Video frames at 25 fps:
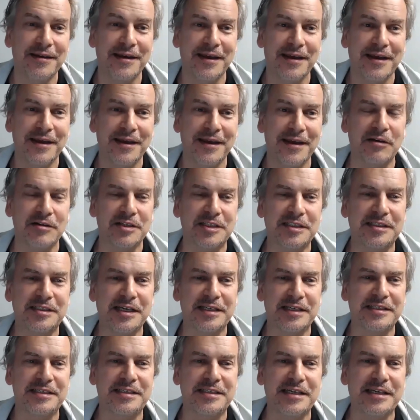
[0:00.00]

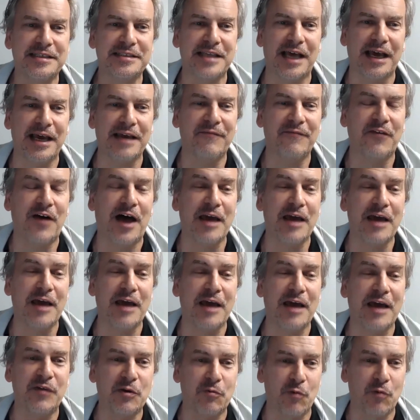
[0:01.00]
60s sci-fi
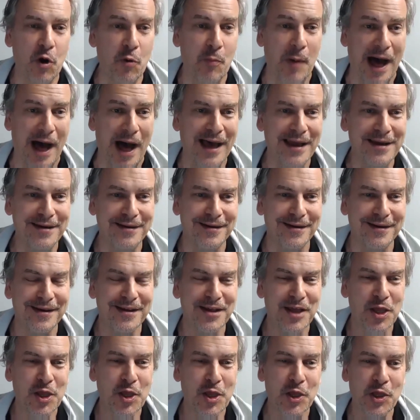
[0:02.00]
movie robot,
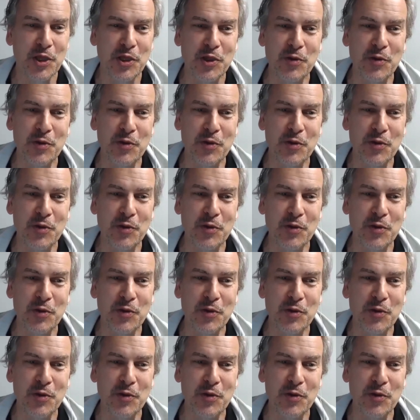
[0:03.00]
you